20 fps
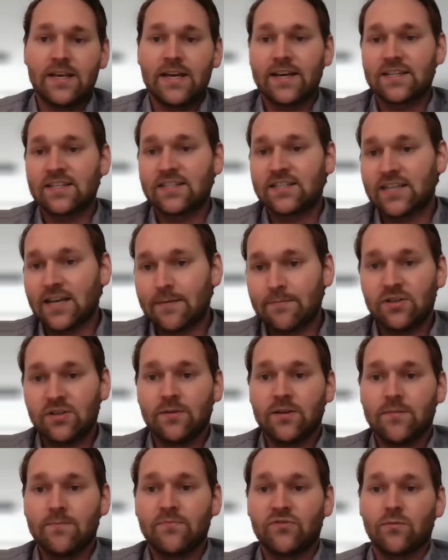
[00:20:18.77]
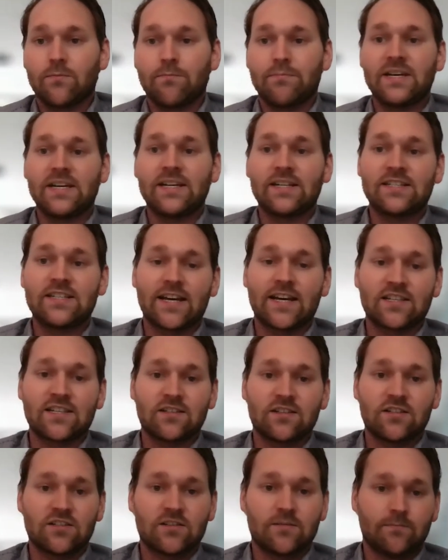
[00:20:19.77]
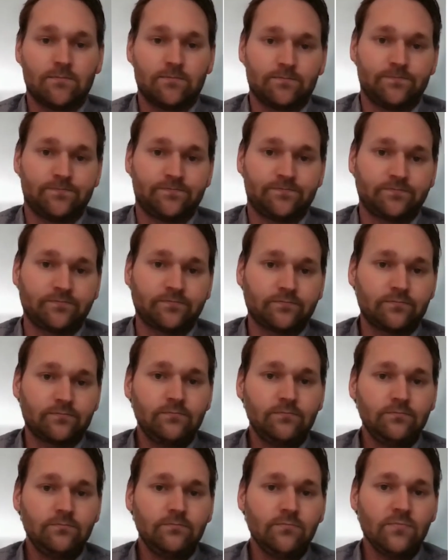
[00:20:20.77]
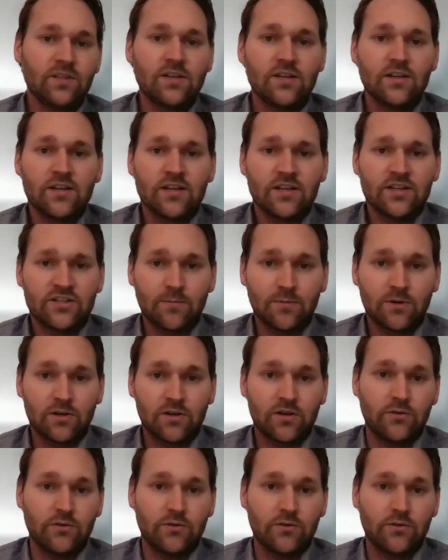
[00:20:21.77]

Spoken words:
exempted them from paying taxes. Some